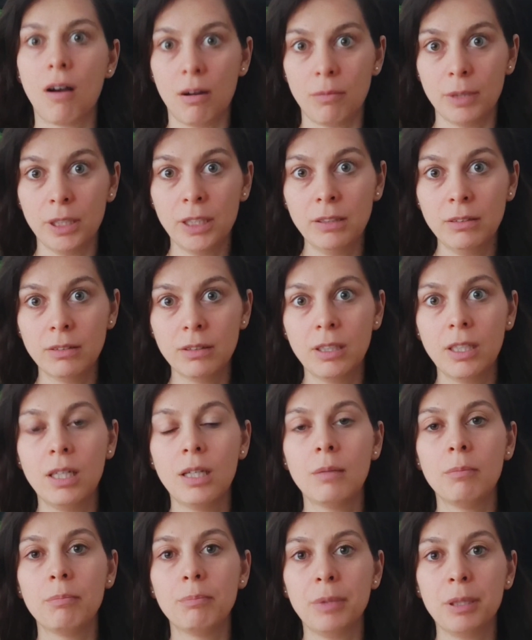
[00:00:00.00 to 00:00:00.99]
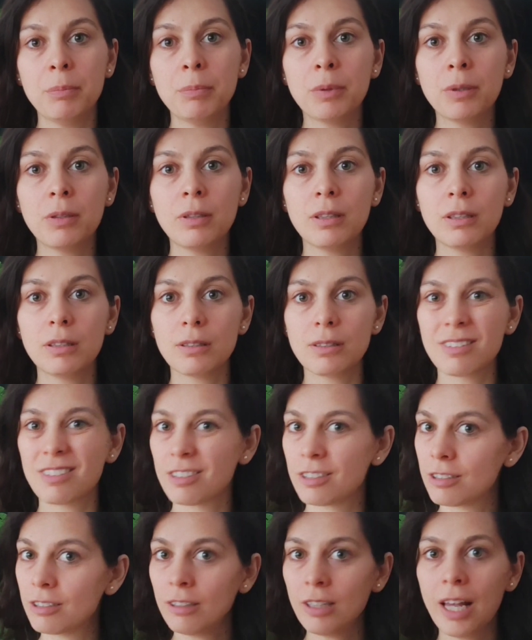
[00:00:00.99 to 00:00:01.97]
common. People
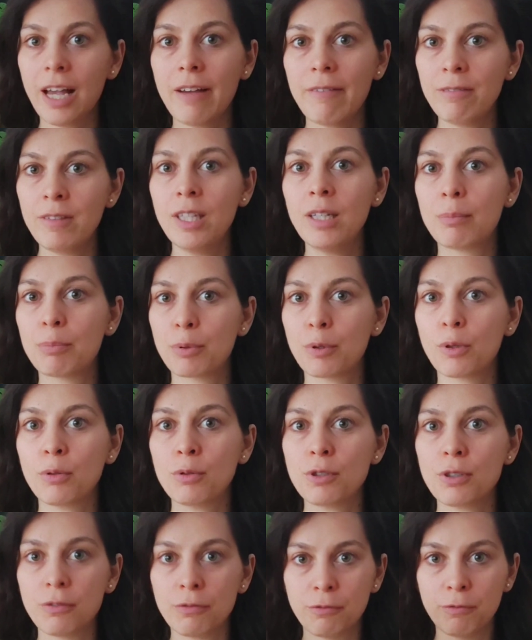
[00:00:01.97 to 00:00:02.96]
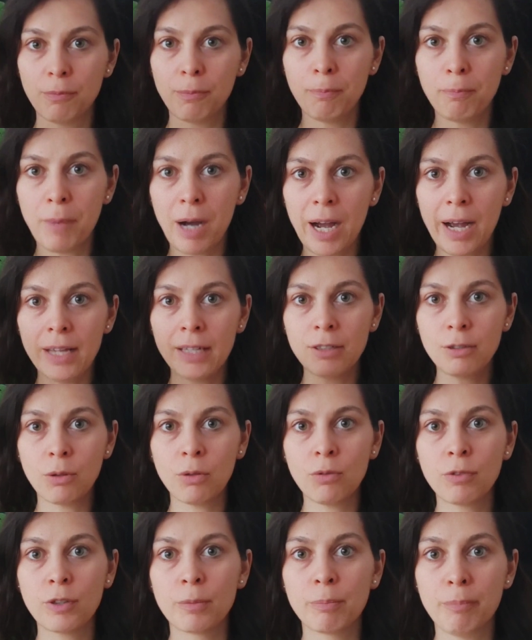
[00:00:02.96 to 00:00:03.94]
still have the approach of mind
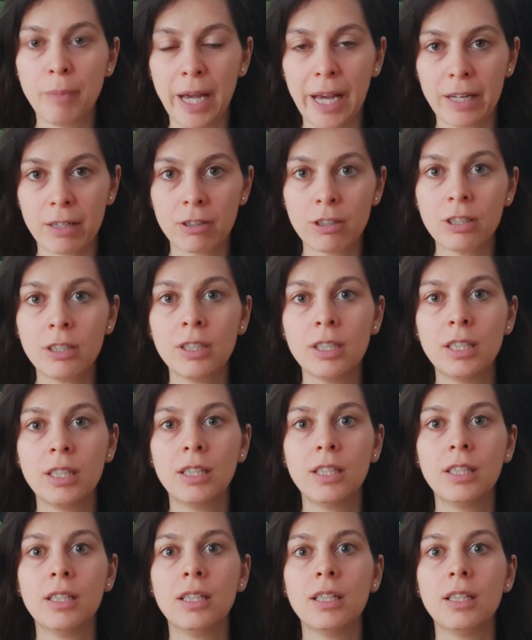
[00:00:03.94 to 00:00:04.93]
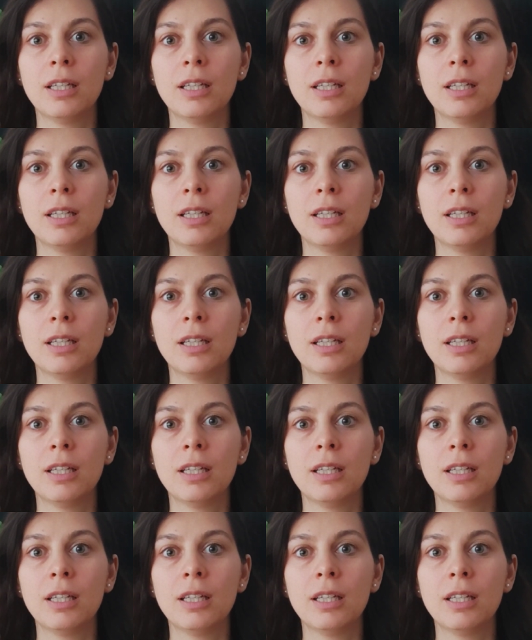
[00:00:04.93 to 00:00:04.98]
over matter.